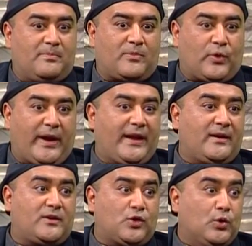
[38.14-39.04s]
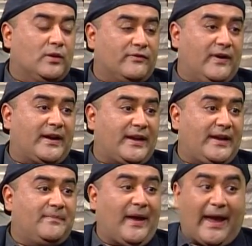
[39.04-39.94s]
creating cool,
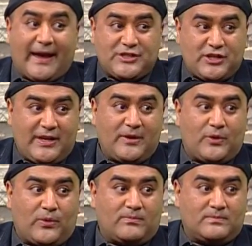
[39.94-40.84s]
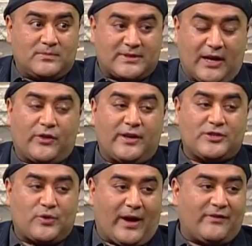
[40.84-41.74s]
funky, edgy South
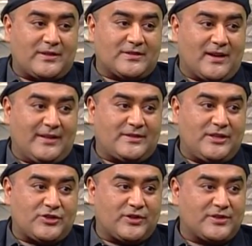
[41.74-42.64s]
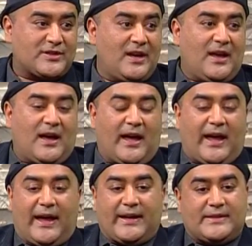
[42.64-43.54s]
Asian graphic design t shirts. Mm-hmm.
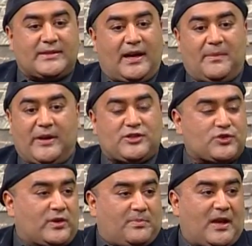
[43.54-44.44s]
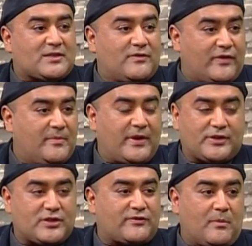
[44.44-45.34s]
And uh, it just sort of blossomed from there,
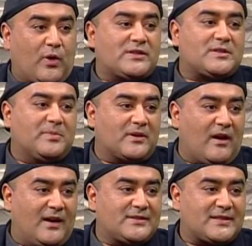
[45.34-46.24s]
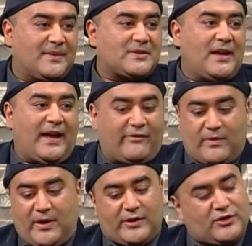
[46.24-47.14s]
just from one simple concept. And
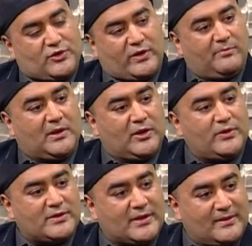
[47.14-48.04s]
from there, it just sort of ballooned.